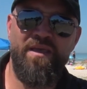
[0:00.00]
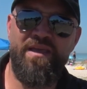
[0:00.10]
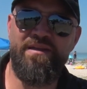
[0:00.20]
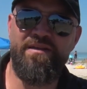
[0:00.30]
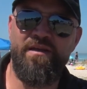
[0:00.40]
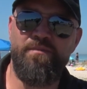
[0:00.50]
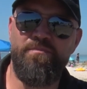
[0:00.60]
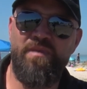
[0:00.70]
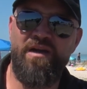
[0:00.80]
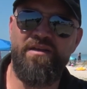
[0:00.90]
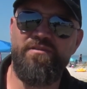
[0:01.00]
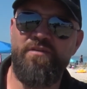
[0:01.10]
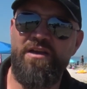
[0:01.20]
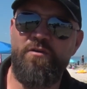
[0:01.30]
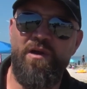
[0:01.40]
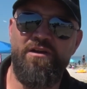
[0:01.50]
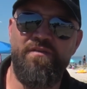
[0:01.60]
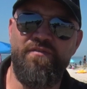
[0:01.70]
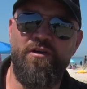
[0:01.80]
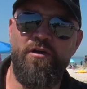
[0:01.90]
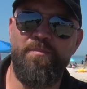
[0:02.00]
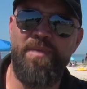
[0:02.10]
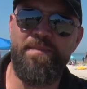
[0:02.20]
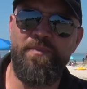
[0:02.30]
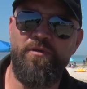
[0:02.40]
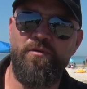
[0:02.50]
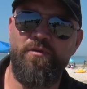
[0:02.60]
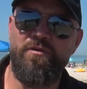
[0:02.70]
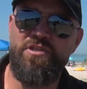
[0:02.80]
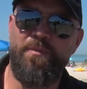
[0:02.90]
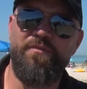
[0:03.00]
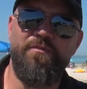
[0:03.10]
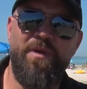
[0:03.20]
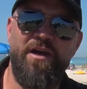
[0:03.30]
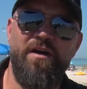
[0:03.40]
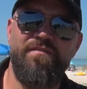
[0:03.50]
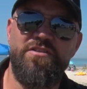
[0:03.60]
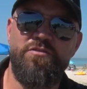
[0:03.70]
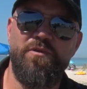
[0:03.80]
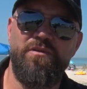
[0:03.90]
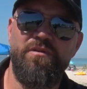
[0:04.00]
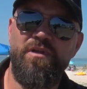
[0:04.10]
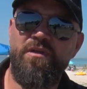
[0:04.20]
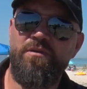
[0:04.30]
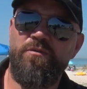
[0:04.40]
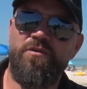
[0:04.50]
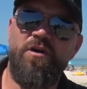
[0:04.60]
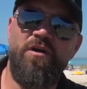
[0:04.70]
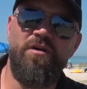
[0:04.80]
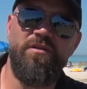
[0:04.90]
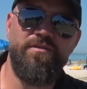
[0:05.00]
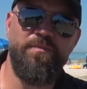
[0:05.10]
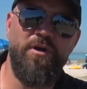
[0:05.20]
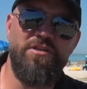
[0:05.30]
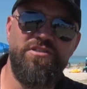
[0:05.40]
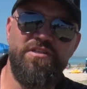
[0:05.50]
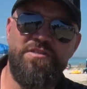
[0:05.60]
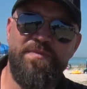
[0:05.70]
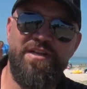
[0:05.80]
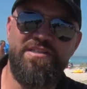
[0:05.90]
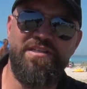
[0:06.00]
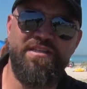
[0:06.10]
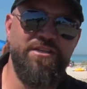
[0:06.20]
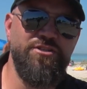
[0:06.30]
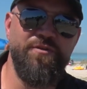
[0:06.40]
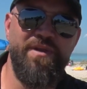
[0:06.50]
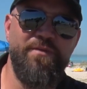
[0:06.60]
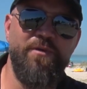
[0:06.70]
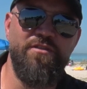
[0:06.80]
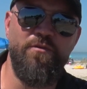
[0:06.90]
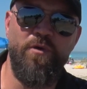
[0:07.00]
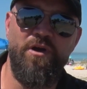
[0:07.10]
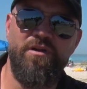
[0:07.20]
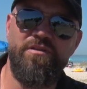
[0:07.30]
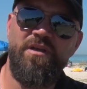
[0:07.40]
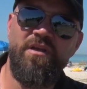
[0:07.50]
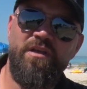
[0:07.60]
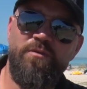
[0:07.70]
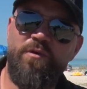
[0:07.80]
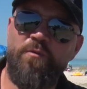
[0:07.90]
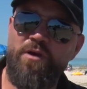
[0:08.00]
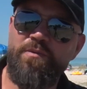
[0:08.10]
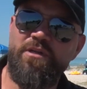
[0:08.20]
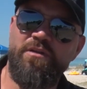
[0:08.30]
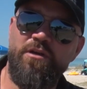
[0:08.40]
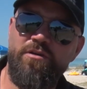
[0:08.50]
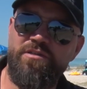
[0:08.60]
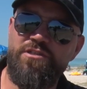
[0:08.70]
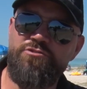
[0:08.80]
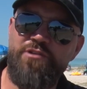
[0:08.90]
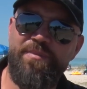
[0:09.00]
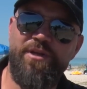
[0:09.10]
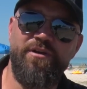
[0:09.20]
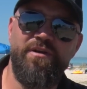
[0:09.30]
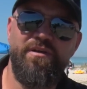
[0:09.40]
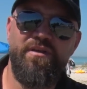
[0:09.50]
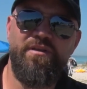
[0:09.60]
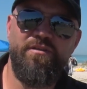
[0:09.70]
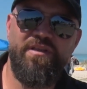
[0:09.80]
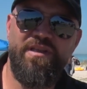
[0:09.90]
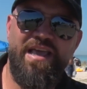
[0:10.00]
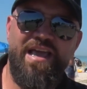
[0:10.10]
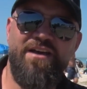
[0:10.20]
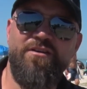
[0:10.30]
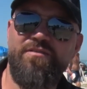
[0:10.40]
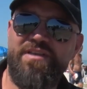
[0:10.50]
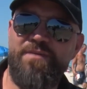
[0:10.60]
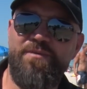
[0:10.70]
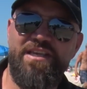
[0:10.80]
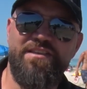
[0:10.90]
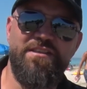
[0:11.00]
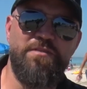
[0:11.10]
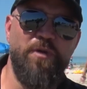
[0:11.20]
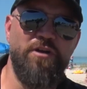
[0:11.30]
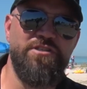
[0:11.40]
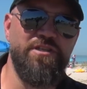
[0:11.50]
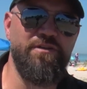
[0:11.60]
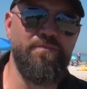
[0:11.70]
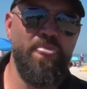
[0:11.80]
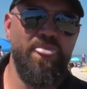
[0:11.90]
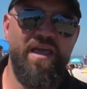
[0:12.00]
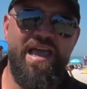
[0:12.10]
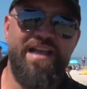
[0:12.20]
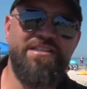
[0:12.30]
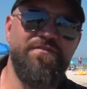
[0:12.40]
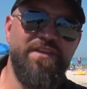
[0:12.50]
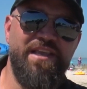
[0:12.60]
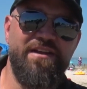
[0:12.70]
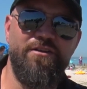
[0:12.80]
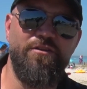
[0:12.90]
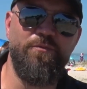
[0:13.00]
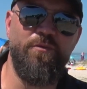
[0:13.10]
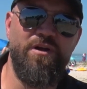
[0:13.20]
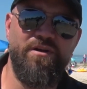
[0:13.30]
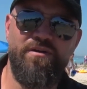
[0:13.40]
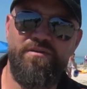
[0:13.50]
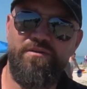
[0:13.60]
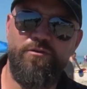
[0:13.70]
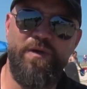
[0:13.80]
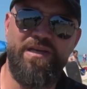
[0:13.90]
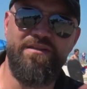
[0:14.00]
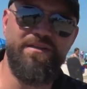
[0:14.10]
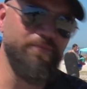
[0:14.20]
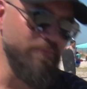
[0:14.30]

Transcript: And I quite often call people, or someone from my office will call the person experiencing the issue anywhere in the world. We work with our local distributor. How can we get this person active again and on the water quickly?